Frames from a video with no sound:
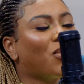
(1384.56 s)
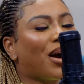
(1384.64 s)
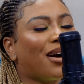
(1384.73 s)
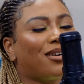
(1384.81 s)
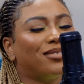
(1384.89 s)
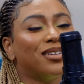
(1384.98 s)

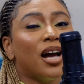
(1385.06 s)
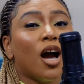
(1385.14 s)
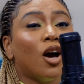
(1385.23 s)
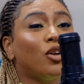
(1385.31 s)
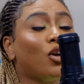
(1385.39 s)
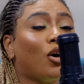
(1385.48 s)
Wow.
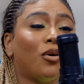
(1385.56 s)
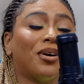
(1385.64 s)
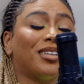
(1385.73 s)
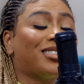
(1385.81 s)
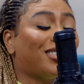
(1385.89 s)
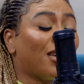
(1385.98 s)

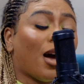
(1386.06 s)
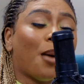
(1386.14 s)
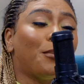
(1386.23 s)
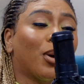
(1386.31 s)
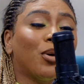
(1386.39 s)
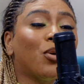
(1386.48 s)
No,
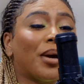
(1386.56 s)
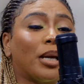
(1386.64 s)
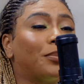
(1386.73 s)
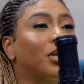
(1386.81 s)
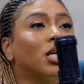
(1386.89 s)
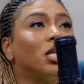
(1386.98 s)
I'm blown
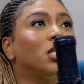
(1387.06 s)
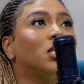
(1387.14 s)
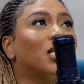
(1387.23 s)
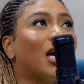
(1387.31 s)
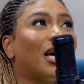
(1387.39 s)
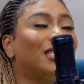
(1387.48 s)
away
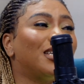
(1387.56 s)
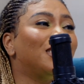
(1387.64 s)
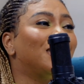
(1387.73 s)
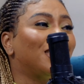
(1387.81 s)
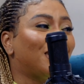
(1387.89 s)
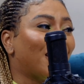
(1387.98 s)
because at the
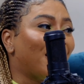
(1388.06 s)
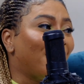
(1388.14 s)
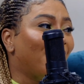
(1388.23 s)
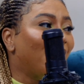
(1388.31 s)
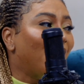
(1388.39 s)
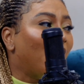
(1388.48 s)
end of the
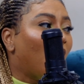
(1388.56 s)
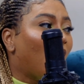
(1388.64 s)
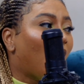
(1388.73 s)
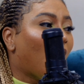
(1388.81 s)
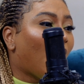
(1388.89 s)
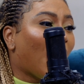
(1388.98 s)
day,
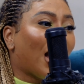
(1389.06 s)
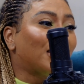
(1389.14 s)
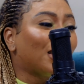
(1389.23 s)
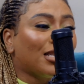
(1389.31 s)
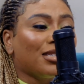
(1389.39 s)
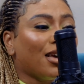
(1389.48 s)

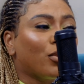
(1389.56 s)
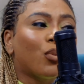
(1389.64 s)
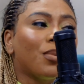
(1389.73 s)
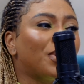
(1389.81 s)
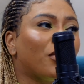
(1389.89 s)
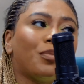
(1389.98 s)
as I said,
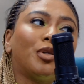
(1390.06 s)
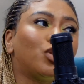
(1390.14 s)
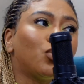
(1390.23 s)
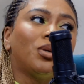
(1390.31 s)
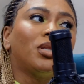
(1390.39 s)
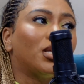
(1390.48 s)
women have been
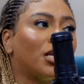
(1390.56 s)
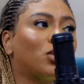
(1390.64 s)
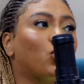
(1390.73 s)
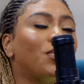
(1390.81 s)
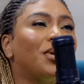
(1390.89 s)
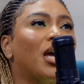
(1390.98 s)
doing
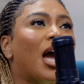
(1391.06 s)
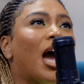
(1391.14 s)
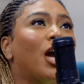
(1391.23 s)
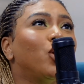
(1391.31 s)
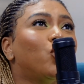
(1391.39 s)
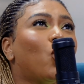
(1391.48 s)
this. Women,
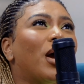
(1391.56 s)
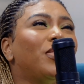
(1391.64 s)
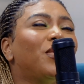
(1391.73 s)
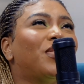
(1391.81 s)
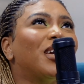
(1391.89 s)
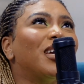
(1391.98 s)
you know,
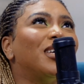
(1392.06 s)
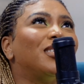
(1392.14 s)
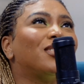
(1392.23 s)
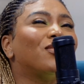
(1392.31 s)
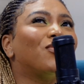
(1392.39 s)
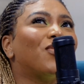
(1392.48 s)
and the thing
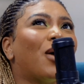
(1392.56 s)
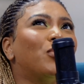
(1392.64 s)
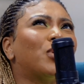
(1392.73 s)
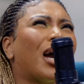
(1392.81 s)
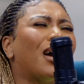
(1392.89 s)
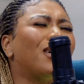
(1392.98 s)
is, I
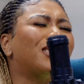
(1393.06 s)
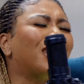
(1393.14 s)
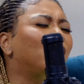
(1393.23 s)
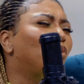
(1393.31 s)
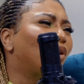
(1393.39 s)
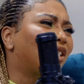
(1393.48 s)
was
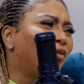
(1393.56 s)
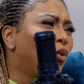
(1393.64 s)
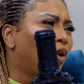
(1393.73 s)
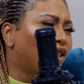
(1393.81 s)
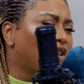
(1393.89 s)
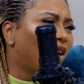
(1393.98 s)
actually watching. Have
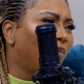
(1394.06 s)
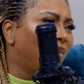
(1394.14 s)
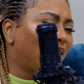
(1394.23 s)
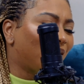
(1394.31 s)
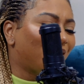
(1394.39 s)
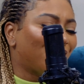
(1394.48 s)
you watched
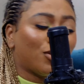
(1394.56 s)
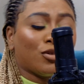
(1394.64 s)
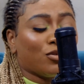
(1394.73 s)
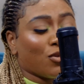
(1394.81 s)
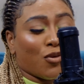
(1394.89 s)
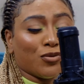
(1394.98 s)
this
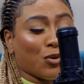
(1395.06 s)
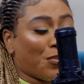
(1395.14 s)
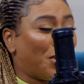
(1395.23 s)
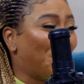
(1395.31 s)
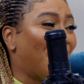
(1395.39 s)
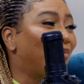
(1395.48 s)
is off
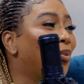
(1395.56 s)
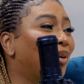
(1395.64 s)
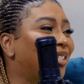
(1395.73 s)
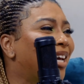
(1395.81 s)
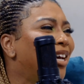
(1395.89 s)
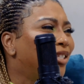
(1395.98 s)
topic, but have you
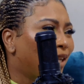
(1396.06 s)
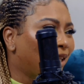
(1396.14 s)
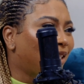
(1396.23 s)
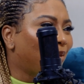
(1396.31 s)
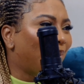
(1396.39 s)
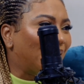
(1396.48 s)
watched
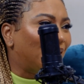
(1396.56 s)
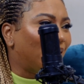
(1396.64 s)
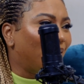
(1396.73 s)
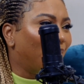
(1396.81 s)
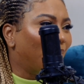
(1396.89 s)
Dirty Betty?